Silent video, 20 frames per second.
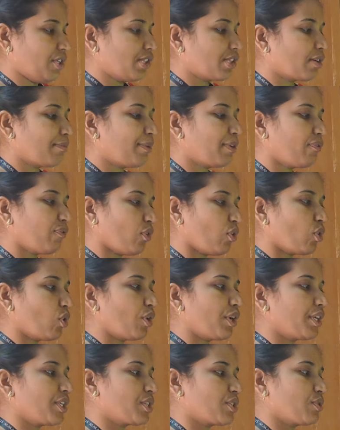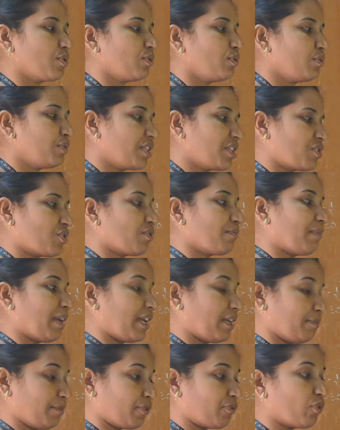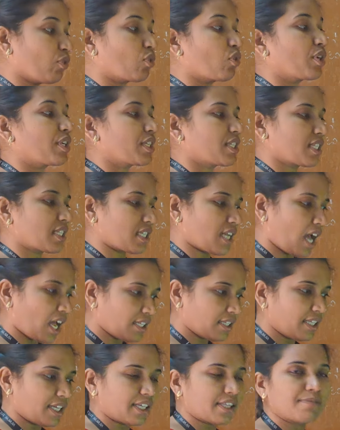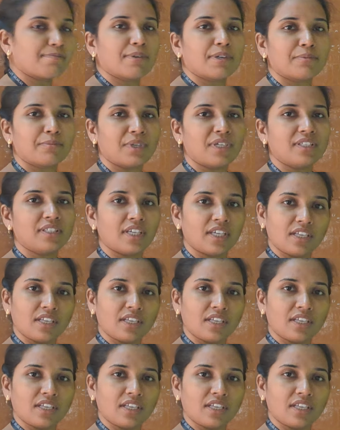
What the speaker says: So before going to start the experiment,